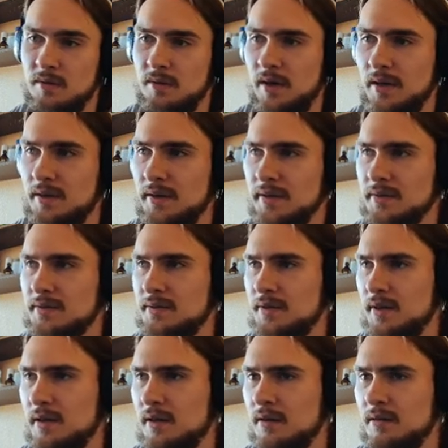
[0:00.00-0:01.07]
I guess,
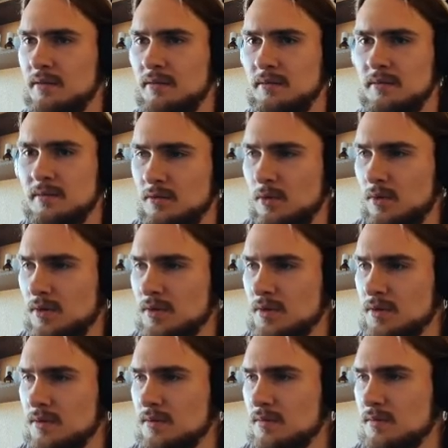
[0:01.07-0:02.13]
yeah, of
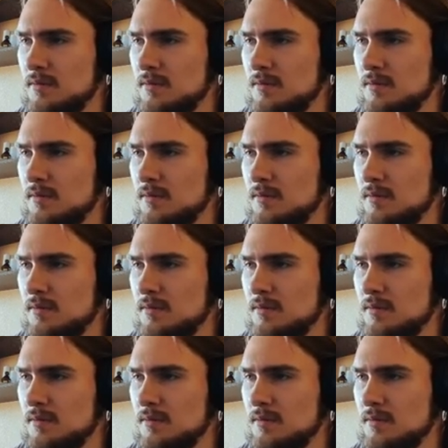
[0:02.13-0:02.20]
course.